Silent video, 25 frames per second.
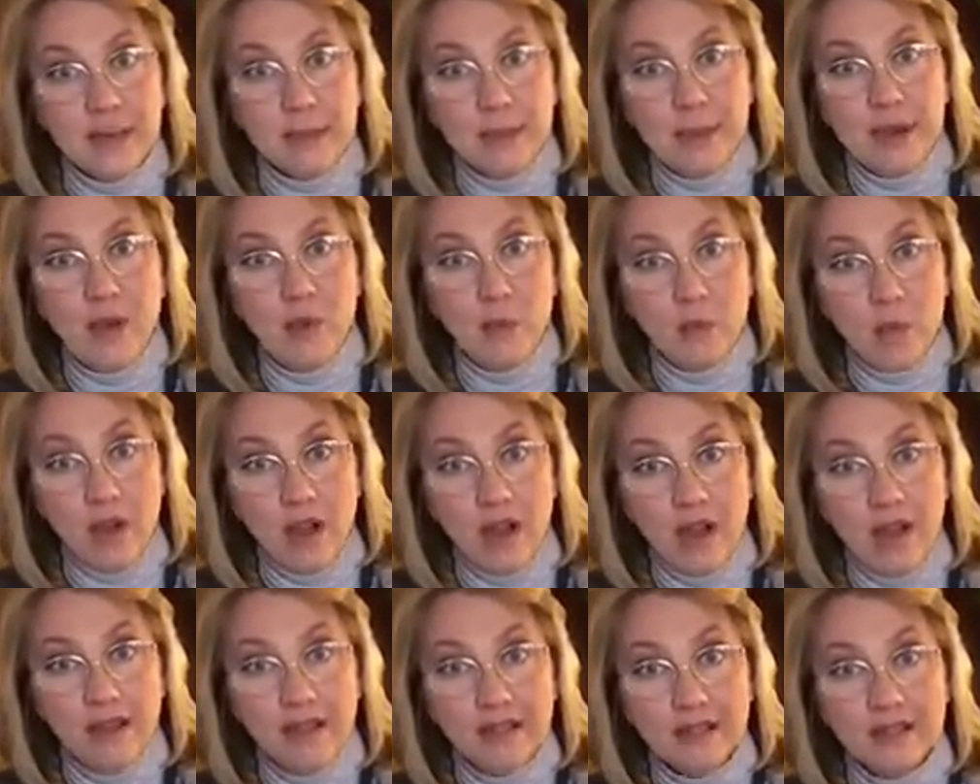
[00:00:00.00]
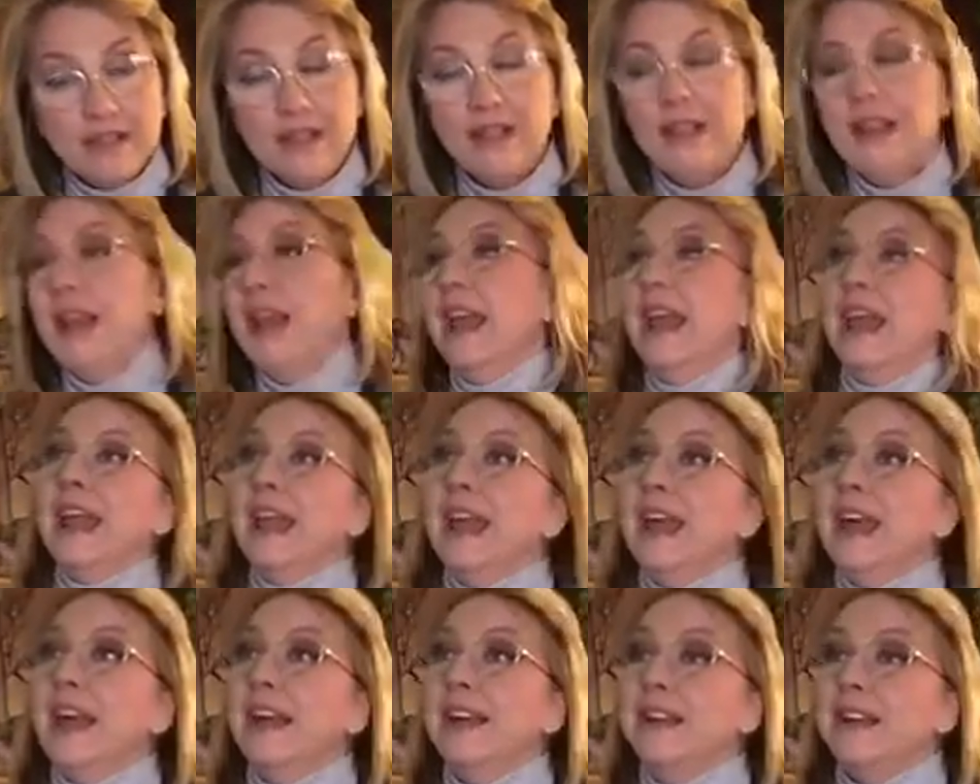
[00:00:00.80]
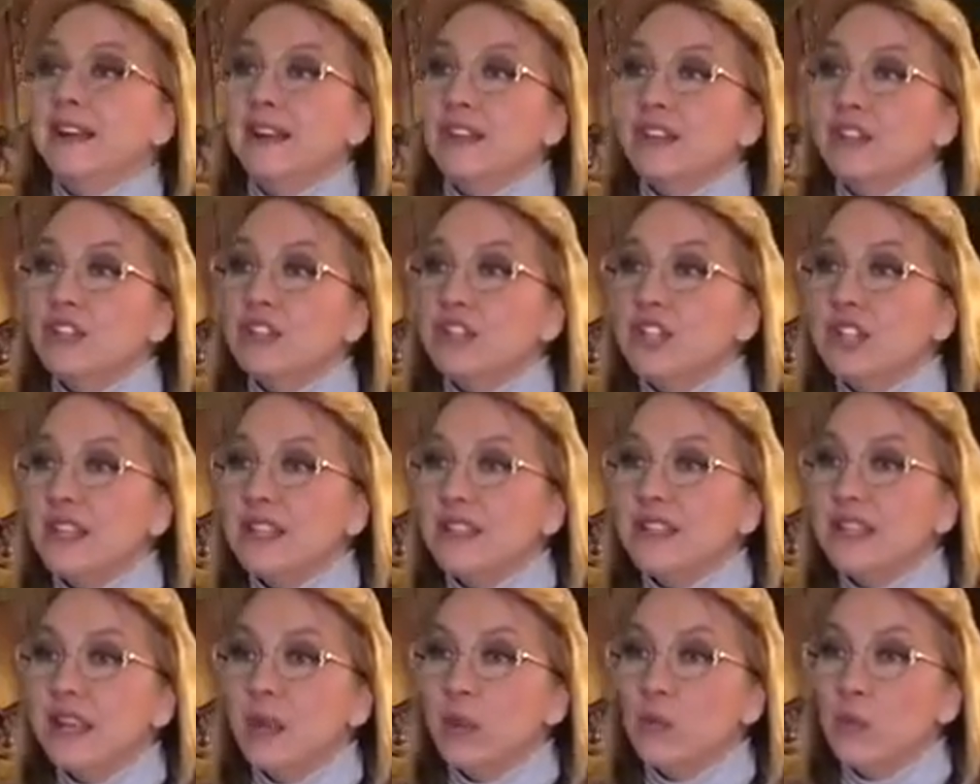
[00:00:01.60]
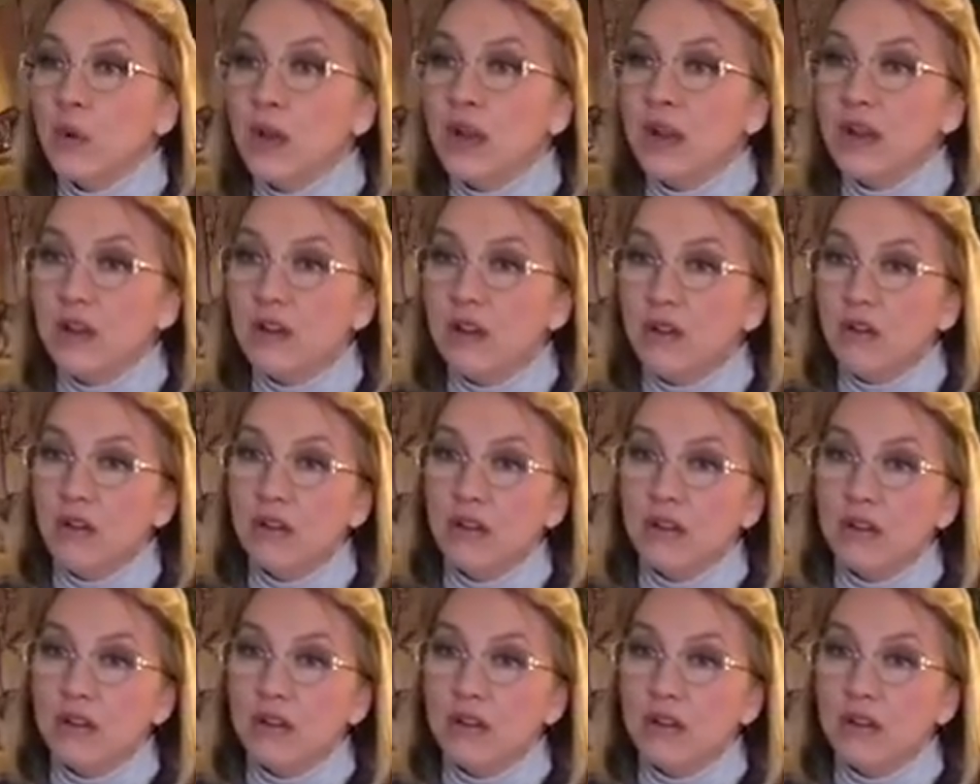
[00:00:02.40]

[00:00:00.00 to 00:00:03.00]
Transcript: about what?" And she said, "Well,